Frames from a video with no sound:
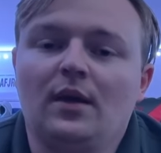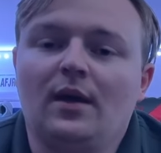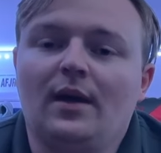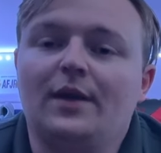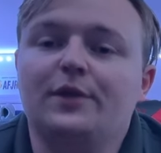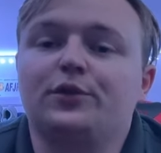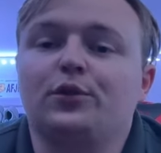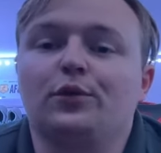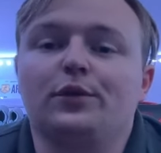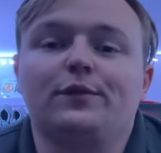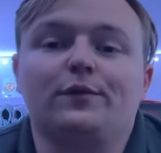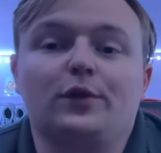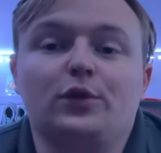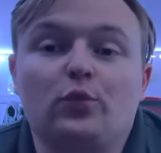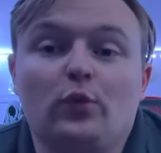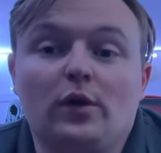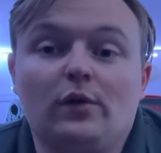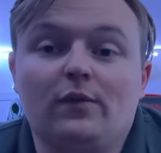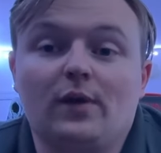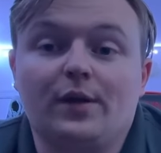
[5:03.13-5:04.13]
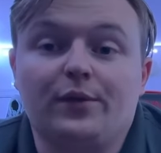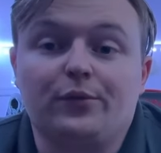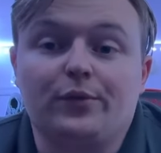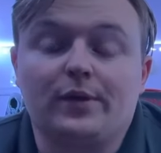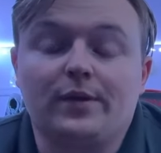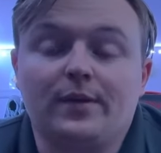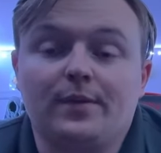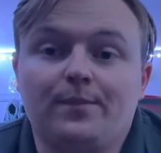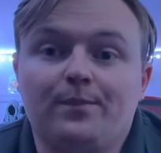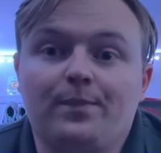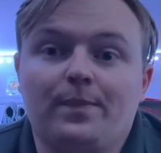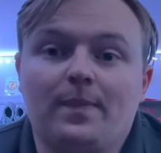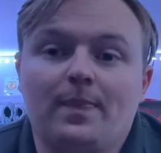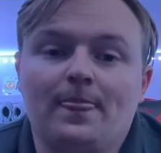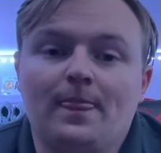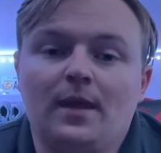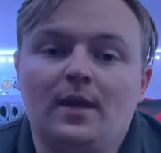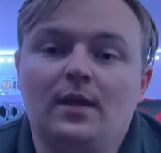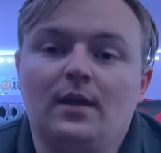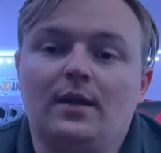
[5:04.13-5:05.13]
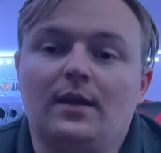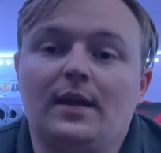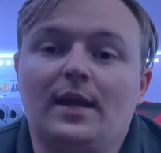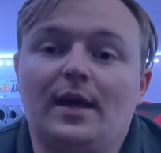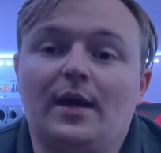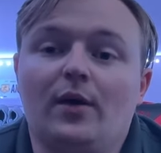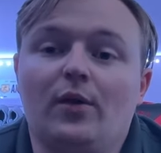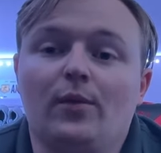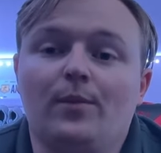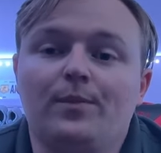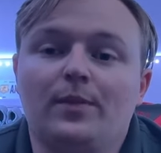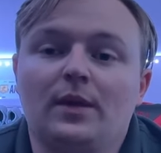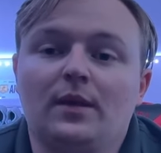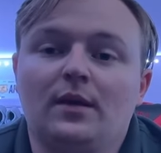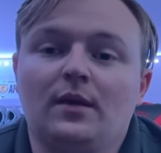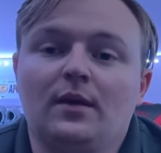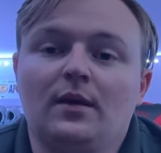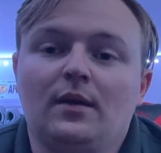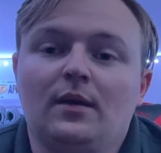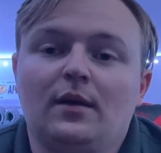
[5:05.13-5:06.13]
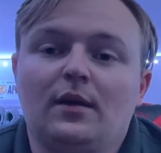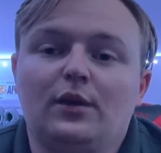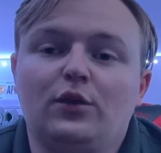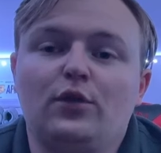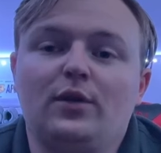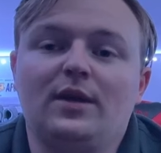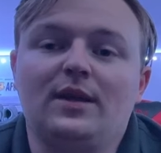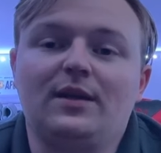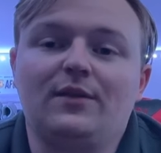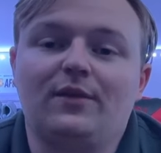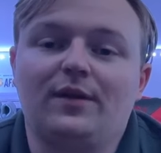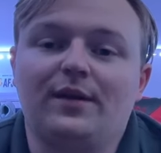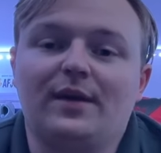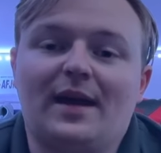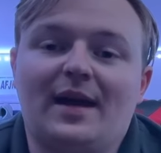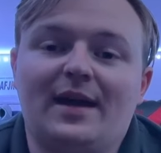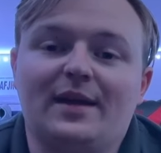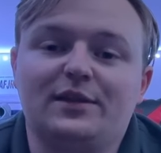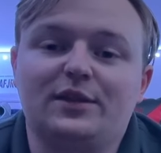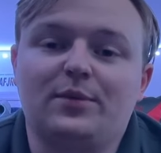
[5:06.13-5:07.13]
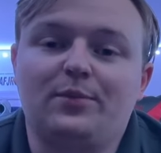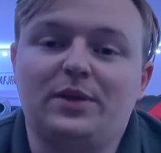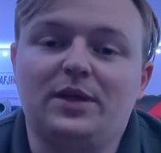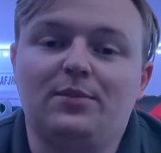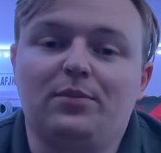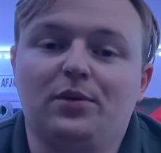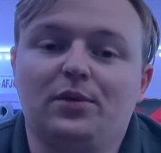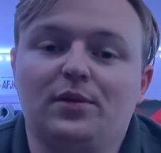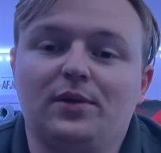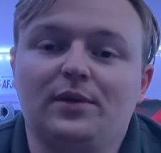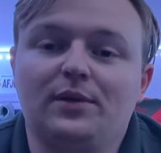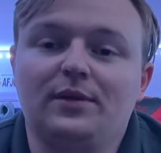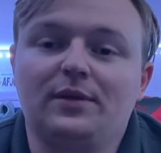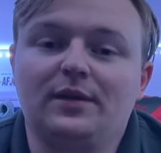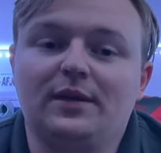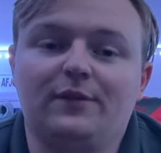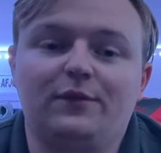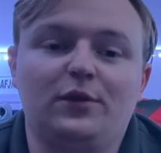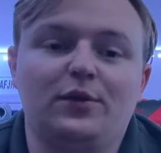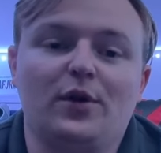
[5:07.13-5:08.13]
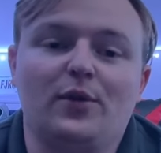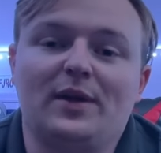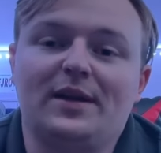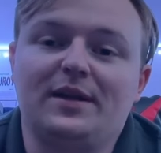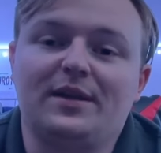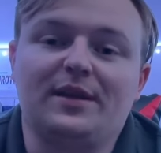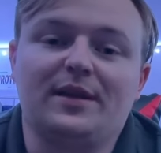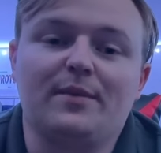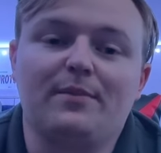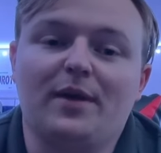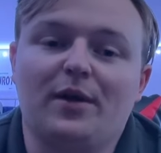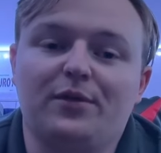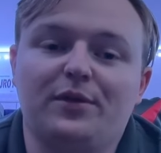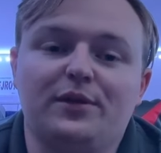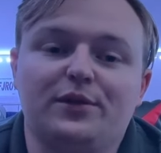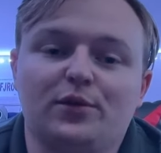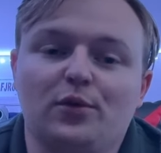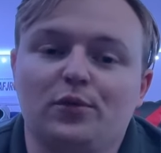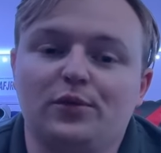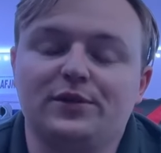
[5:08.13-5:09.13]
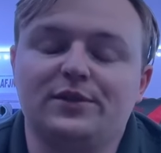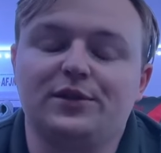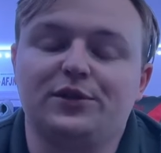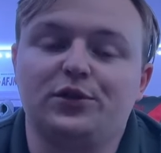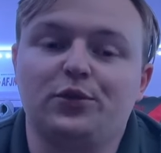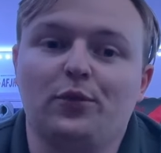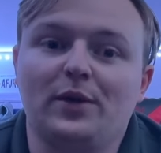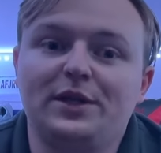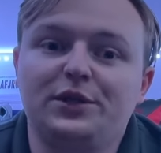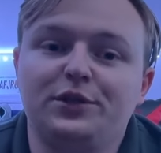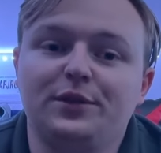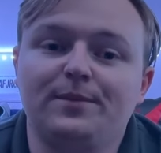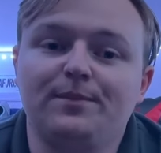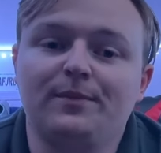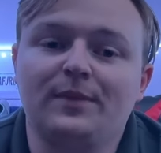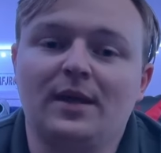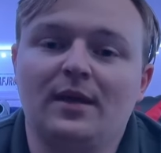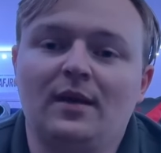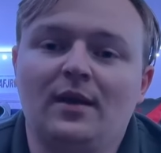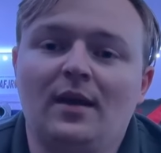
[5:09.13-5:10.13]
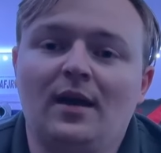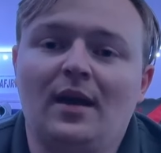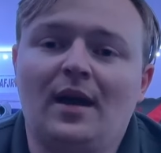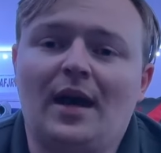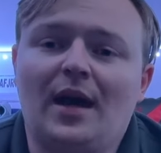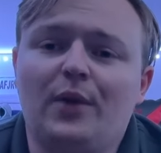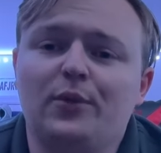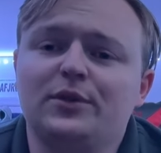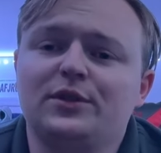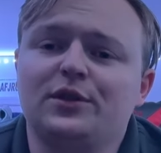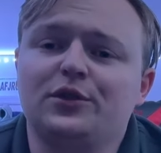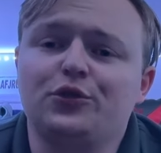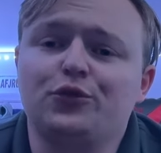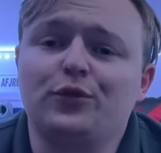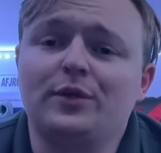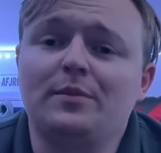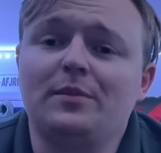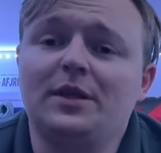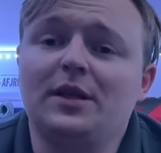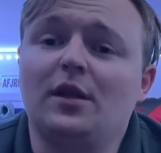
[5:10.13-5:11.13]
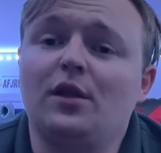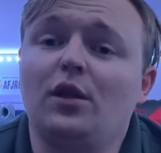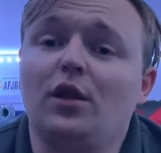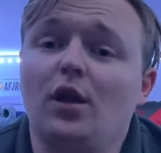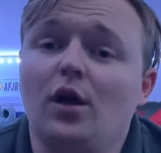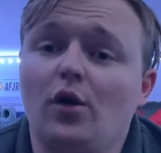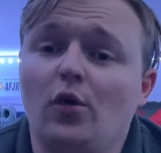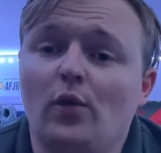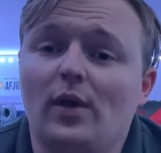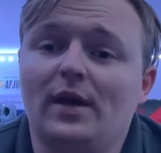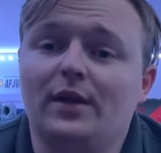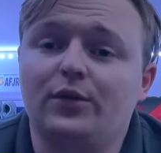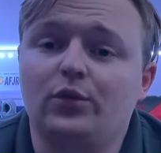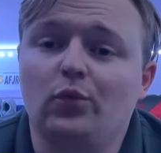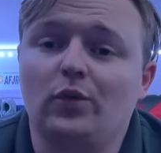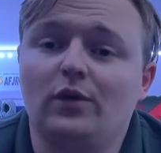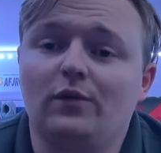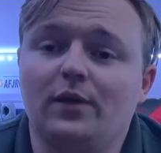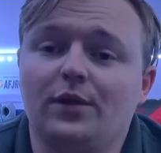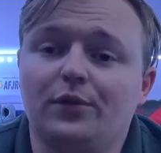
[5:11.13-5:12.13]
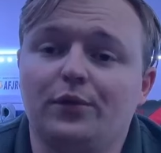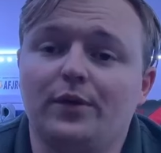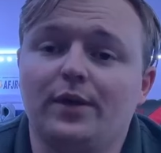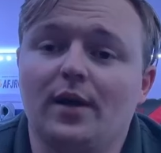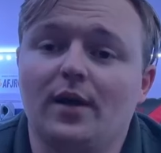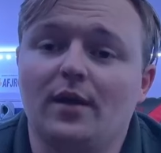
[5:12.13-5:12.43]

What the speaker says: I sold it for $1,200. Now, you can even ask people if you know anything about this whole situation. I was extremely low at $1,200.